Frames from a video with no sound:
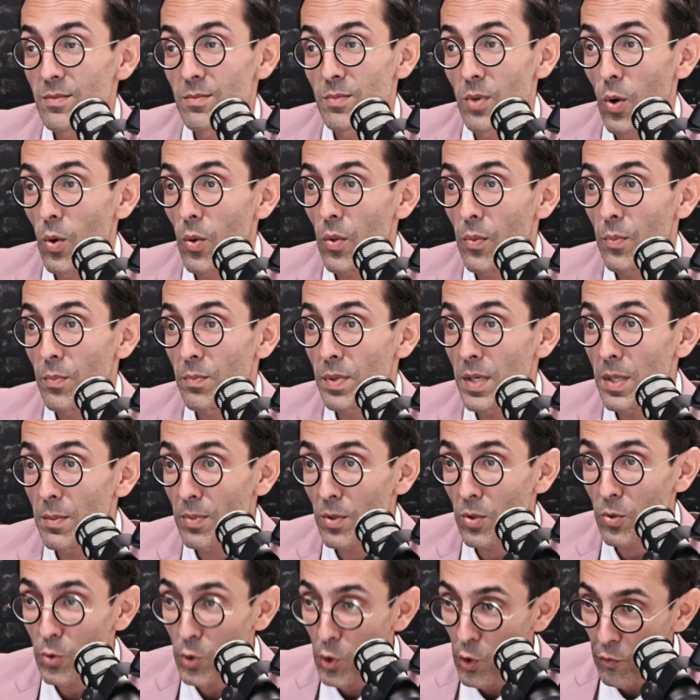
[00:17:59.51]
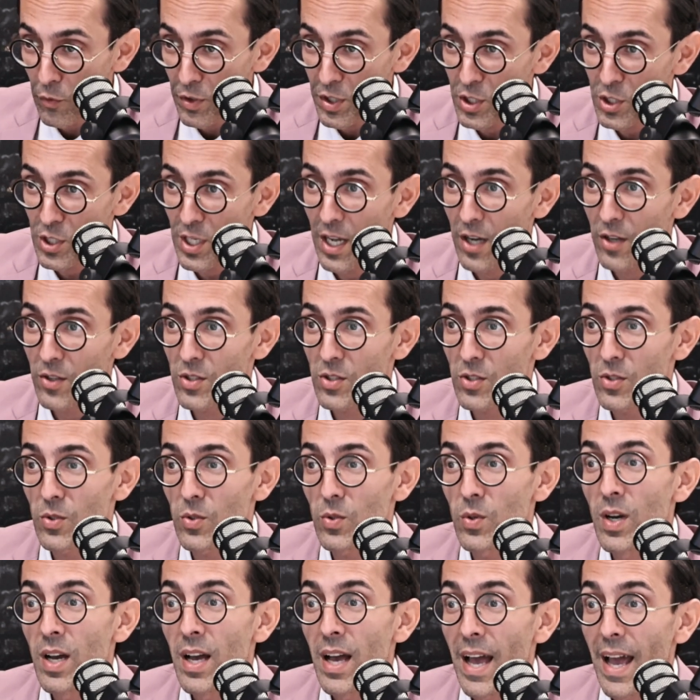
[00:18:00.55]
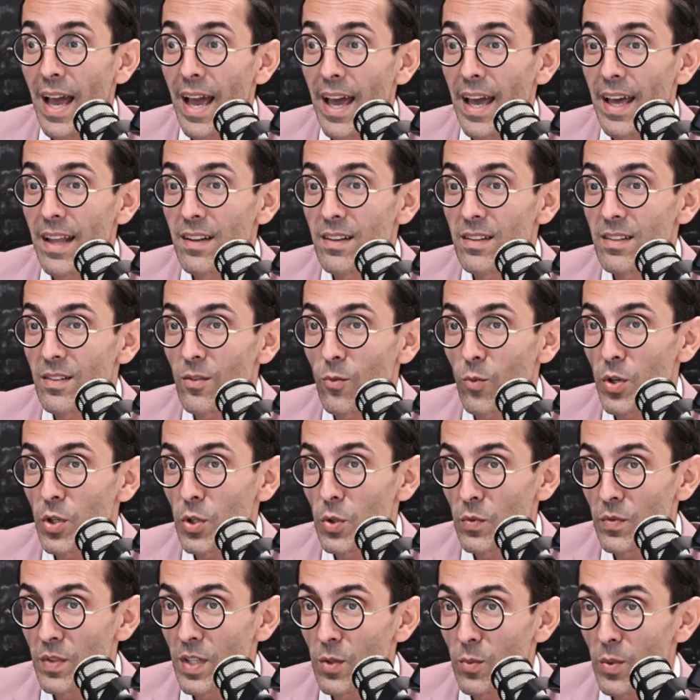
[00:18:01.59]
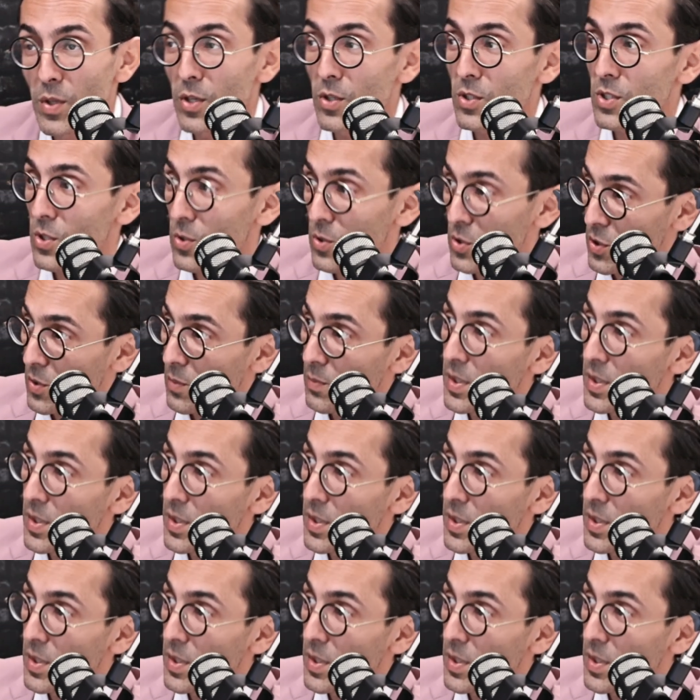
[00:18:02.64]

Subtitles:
both people who you reached out to and what you did with your social